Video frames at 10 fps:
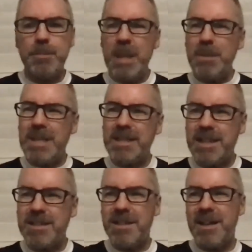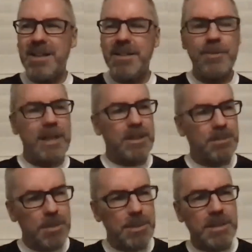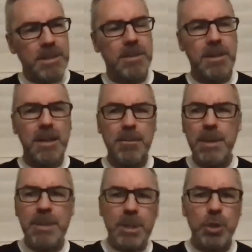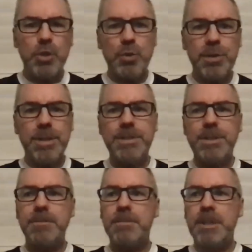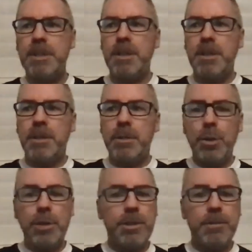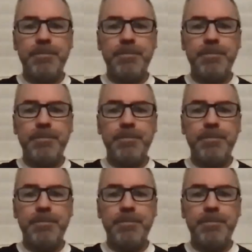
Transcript: Maybe you did that in the race, maybe you did that, maybe you could do this. And look,